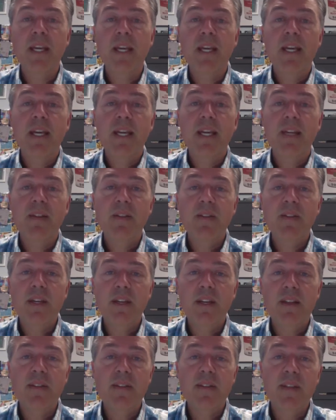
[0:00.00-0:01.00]
And the
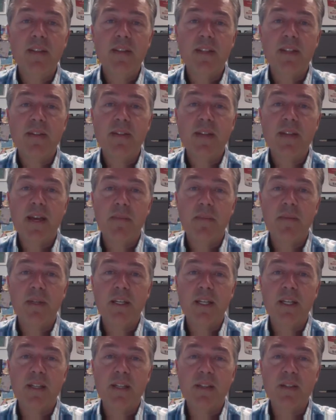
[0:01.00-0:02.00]
second thing that's
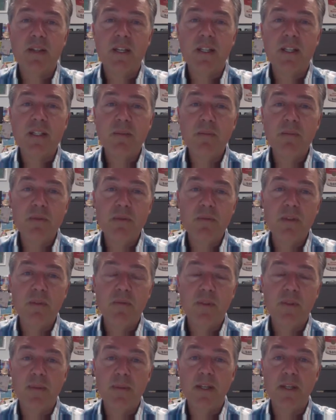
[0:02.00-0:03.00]
happening is it's moving
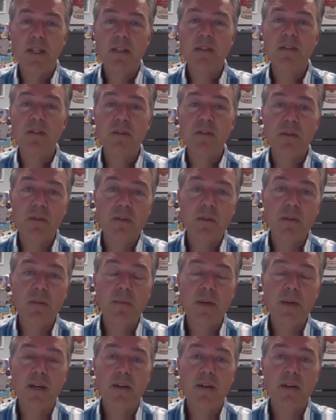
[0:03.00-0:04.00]
from an external
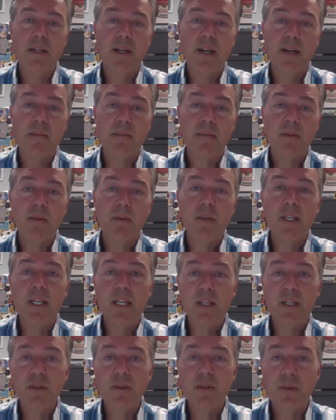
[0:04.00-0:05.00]
paradigm to an
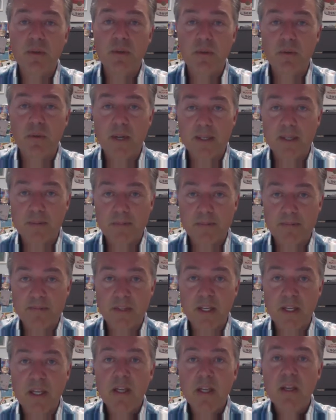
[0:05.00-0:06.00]
internal one.
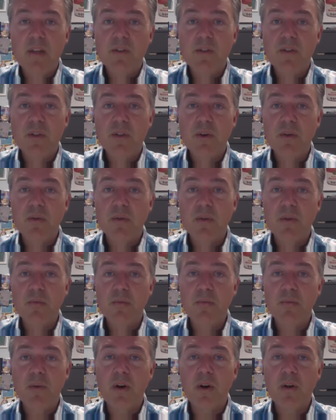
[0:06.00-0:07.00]
So we've
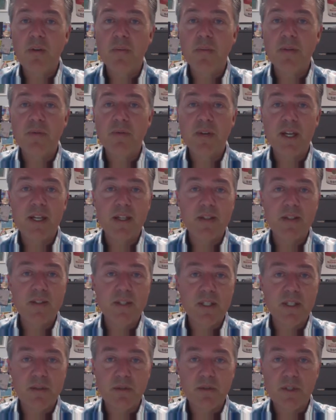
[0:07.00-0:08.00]
all been
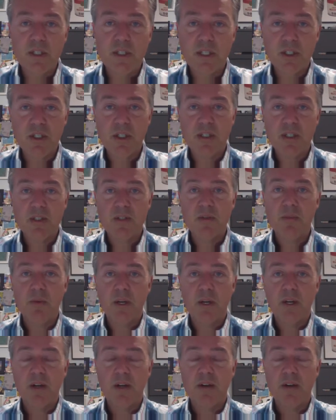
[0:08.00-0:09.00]
raised in traditions
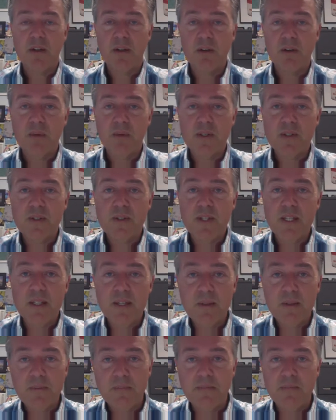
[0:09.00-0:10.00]
where, we
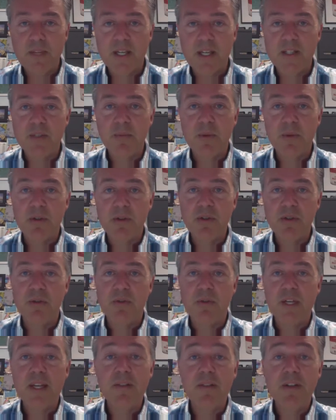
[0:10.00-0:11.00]
see a
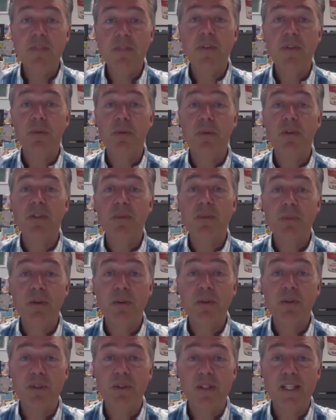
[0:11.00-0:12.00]
spiritual, even if you were
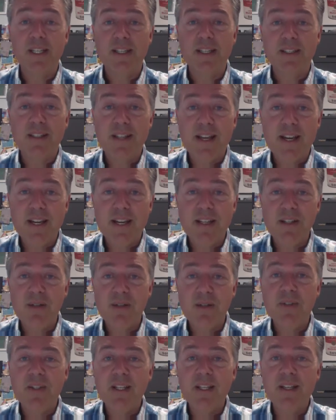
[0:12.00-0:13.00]
spiritually inclined,
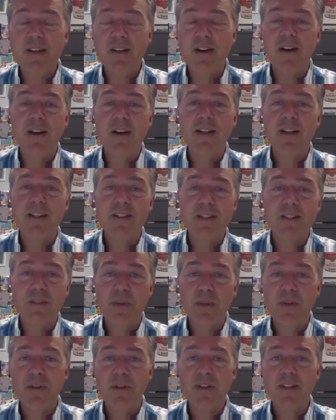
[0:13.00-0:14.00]
you see God and
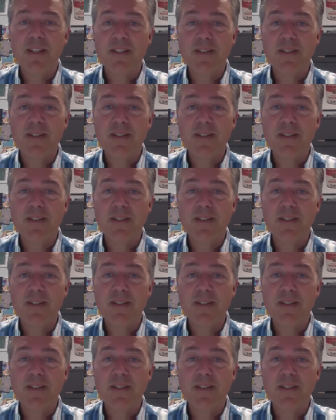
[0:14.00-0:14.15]
spirit as